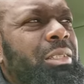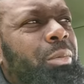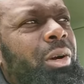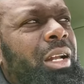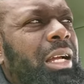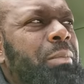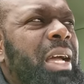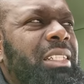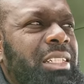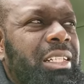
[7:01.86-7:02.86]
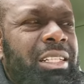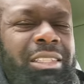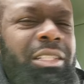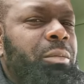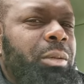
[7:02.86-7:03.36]
it is part of like
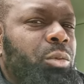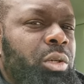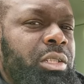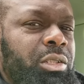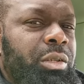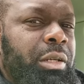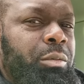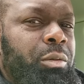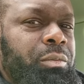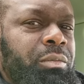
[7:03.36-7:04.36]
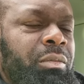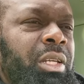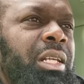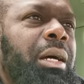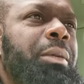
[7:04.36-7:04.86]
masculinity to be more disagreeable.
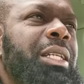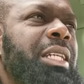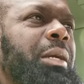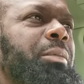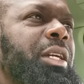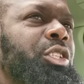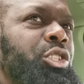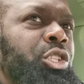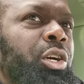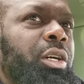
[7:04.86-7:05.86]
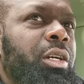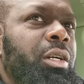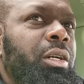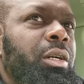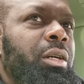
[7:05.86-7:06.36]
I'm not saying be a jerk,
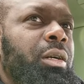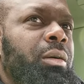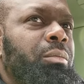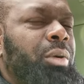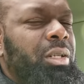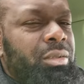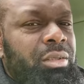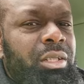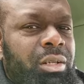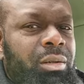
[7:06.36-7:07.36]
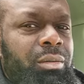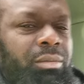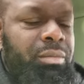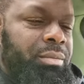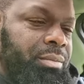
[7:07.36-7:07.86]
but you
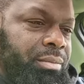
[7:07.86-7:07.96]
know,